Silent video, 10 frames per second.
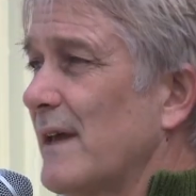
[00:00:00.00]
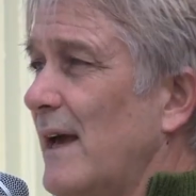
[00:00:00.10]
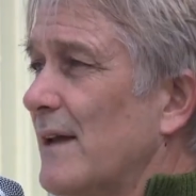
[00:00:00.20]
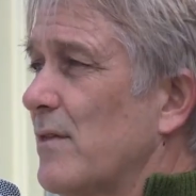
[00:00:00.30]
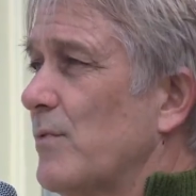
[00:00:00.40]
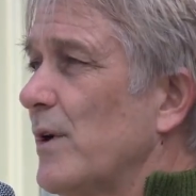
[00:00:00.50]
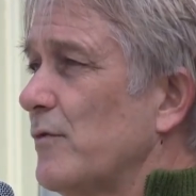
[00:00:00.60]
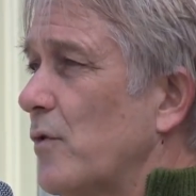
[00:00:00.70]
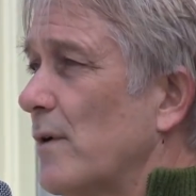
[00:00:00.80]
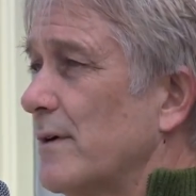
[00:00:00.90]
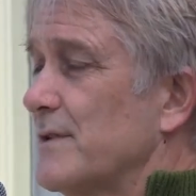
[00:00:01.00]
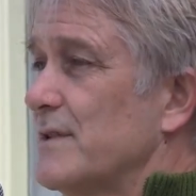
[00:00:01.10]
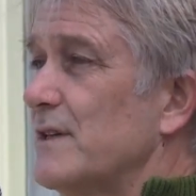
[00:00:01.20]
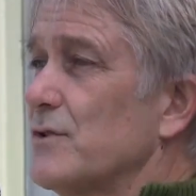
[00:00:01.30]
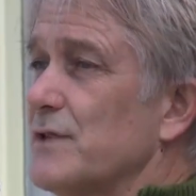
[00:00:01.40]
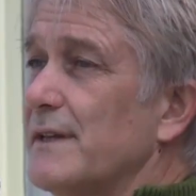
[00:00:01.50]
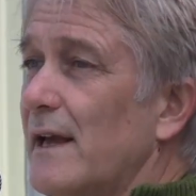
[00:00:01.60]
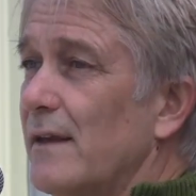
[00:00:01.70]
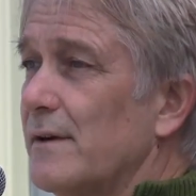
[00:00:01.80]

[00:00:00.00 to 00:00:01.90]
They had 300 to 400 seizures a day.